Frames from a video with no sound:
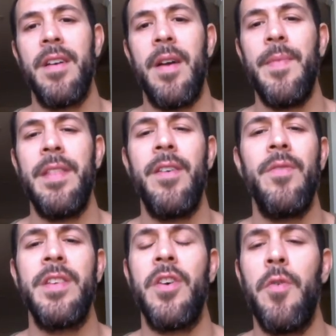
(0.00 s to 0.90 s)
I mean, no,
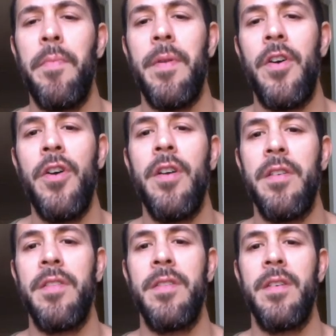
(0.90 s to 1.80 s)
this whole
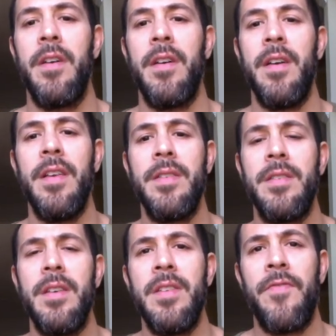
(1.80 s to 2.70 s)
earth is
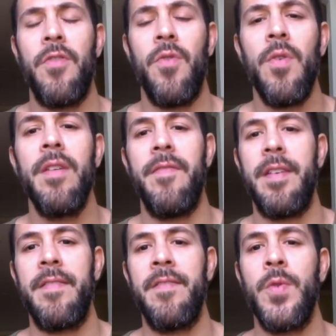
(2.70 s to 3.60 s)
for all of
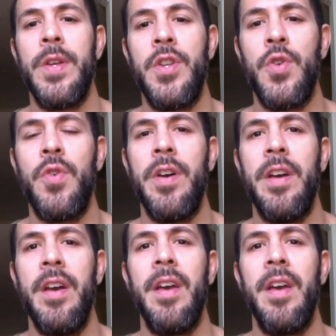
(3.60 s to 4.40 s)
us to enjoy.